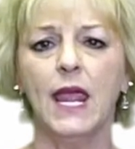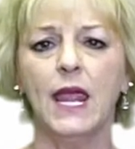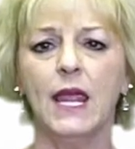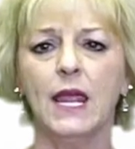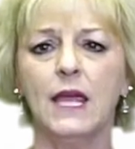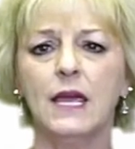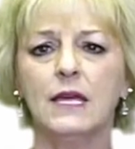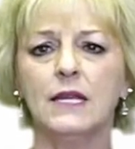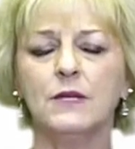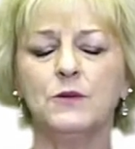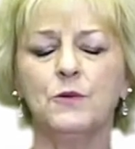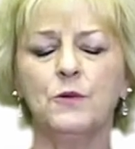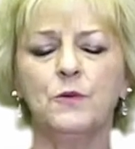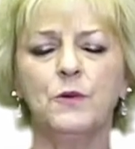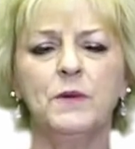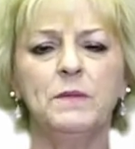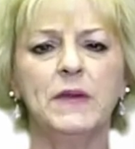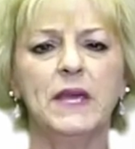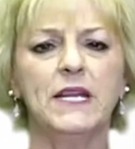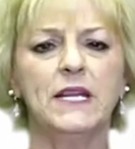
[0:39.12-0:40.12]
and
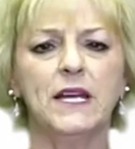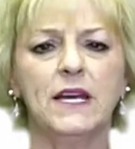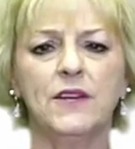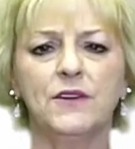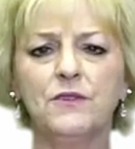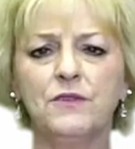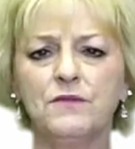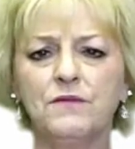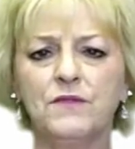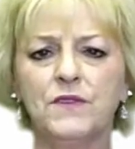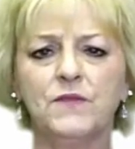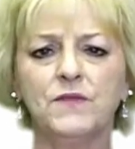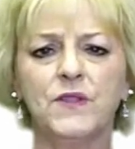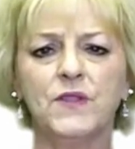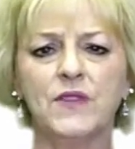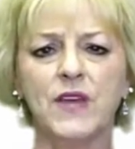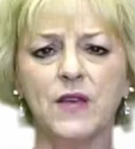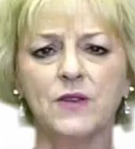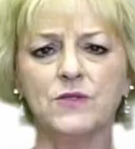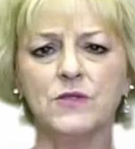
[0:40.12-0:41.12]
we paid
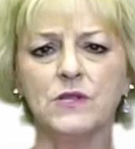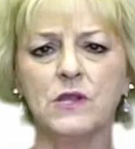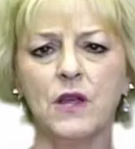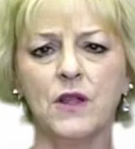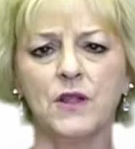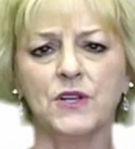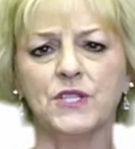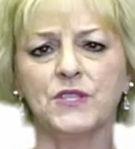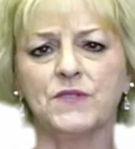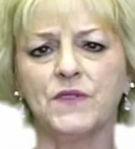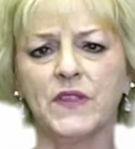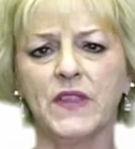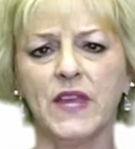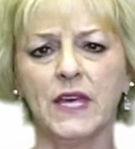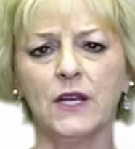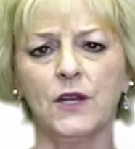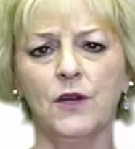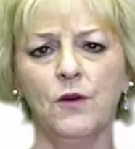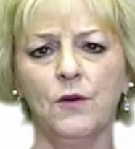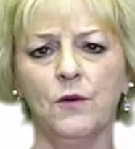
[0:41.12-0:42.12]
$150,000 for
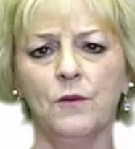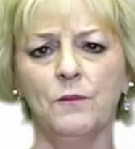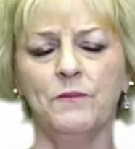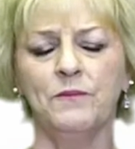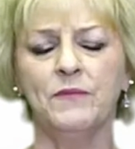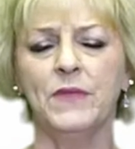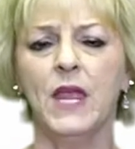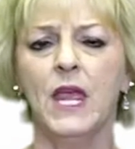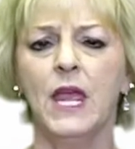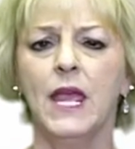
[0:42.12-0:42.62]
that home,